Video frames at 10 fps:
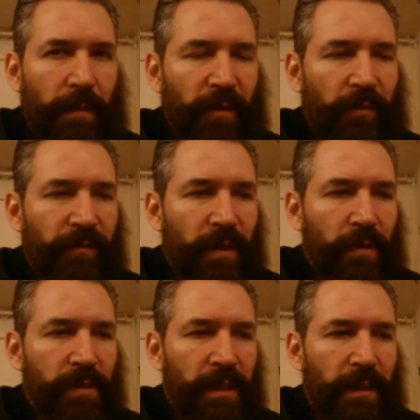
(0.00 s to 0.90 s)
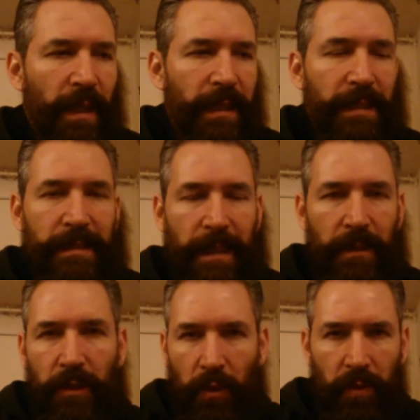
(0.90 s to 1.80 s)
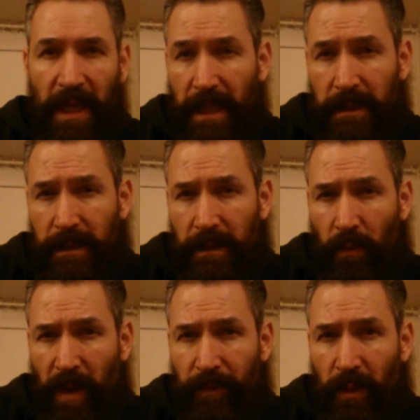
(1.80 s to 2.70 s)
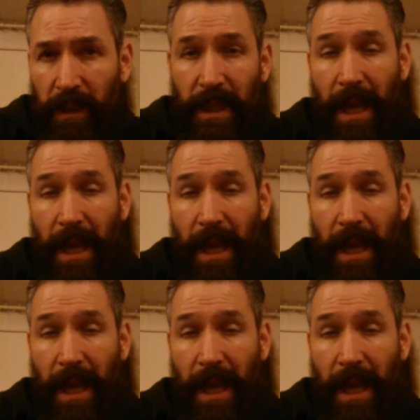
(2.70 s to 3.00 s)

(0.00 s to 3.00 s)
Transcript: a couple of reviews, and I guess they do taste the White Burley.